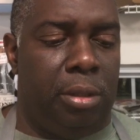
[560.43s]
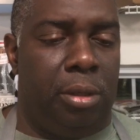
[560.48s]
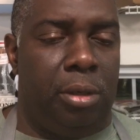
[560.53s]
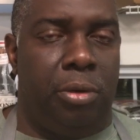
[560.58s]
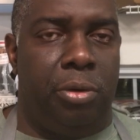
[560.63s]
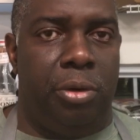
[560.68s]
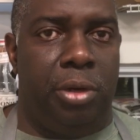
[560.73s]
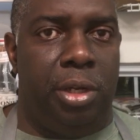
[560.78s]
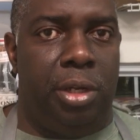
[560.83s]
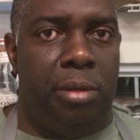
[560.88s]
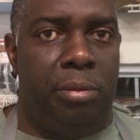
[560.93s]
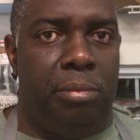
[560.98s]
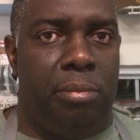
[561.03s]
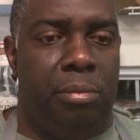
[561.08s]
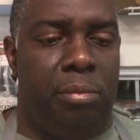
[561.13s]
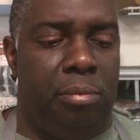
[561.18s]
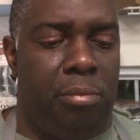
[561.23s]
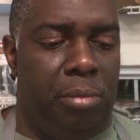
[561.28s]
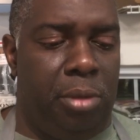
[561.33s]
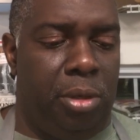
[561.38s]
and cream,
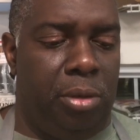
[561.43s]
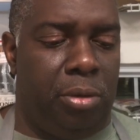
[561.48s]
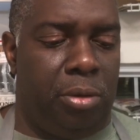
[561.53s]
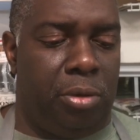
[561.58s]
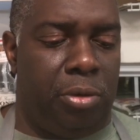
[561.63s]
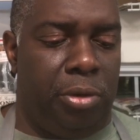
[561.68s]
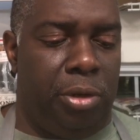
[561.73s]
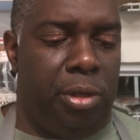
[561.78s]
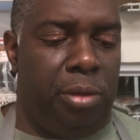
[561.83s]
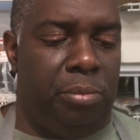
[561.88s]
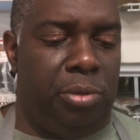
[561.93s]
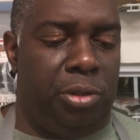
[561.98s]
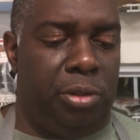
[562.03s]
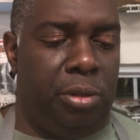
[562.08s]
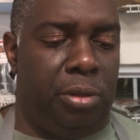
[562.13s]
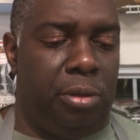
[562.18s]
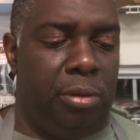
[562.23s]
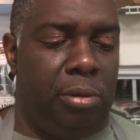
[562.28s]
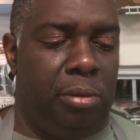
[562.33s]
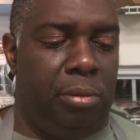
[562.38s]
milk, cream,
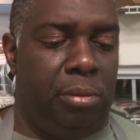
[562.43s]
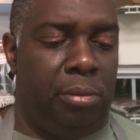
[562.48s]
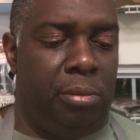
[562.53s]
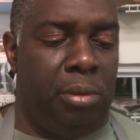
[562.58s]
sugar,